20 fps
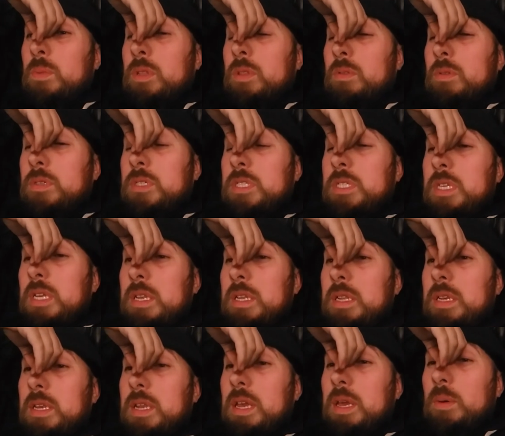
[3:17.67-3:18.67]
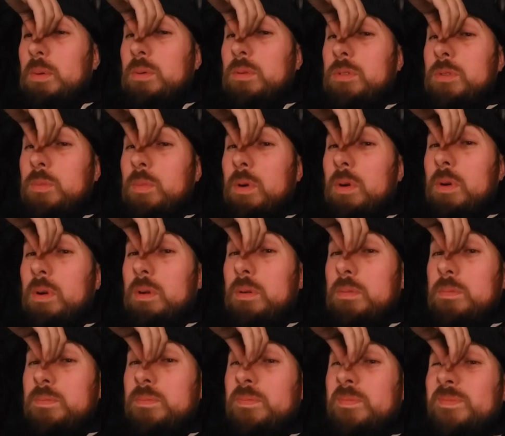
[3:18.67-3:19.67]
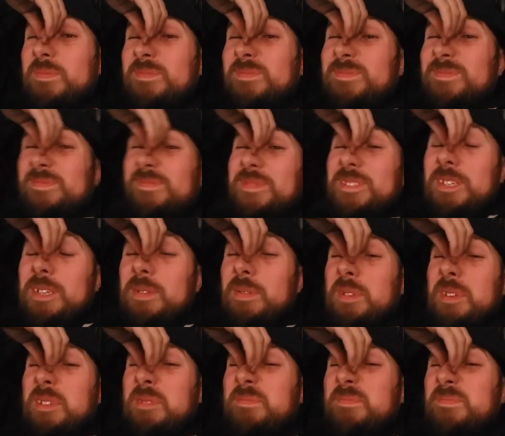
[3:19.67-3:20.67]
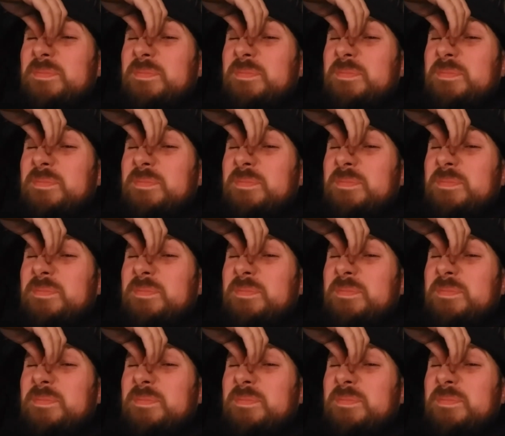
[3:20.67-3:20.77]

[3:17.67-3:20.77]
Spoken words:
Whether I sell it now or tomorrow, do you know what